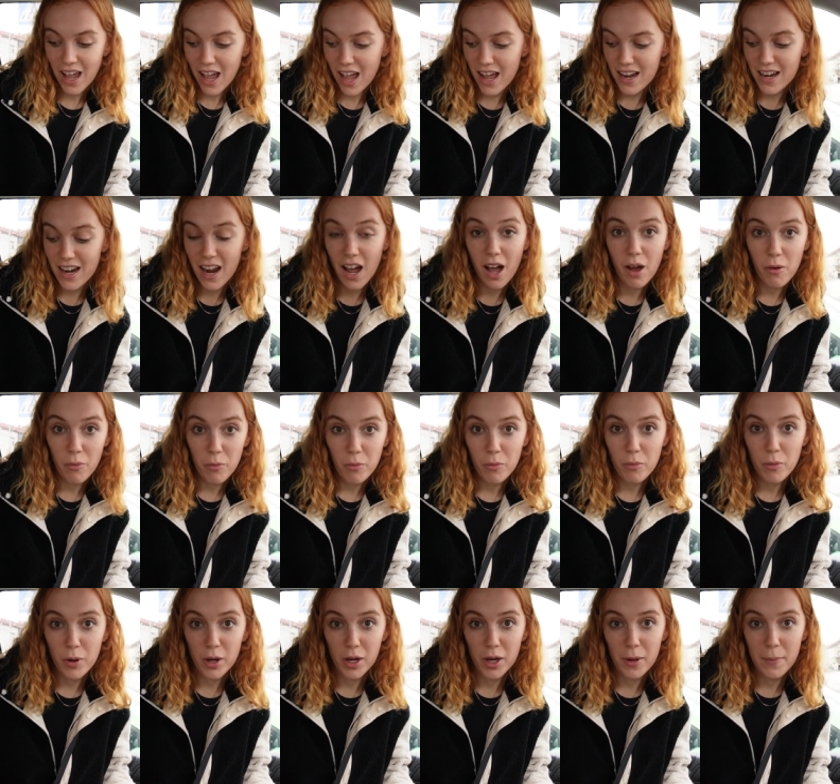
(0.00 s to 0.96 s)
And now
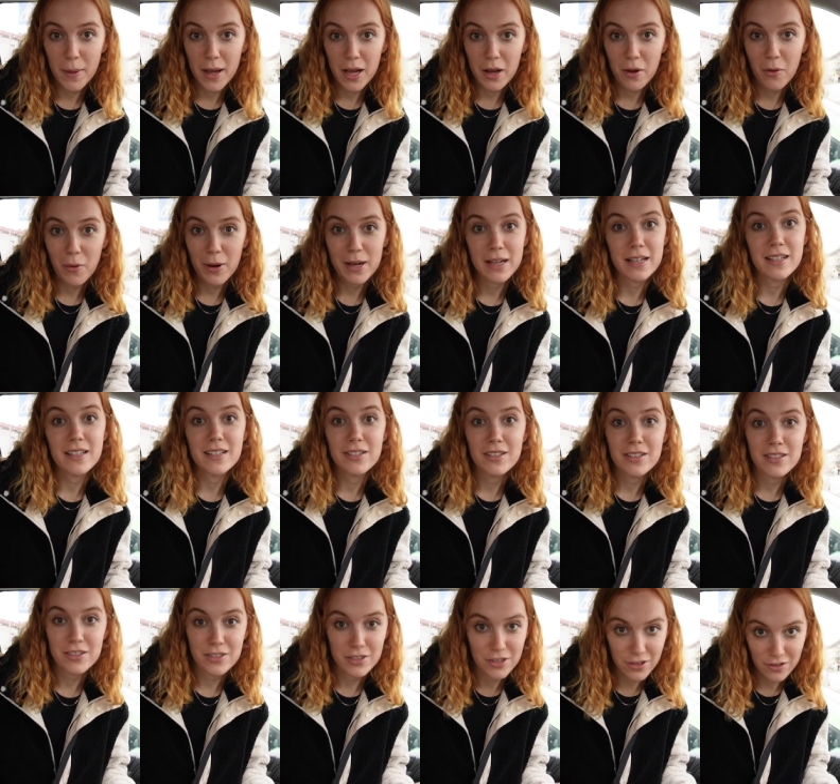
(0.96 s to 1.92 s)
we're going to make our way
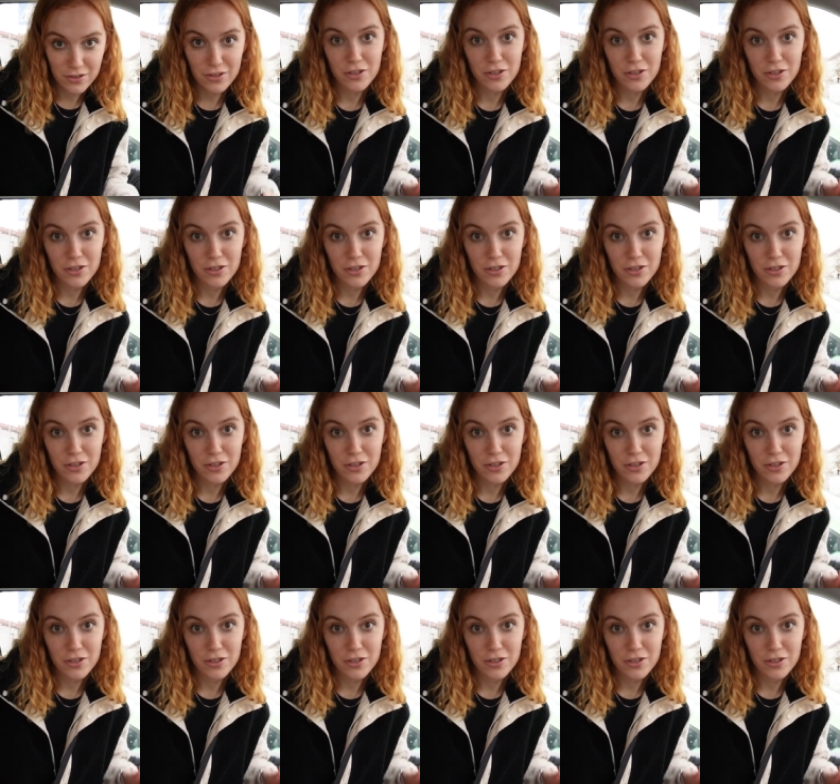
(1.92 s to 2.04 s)
to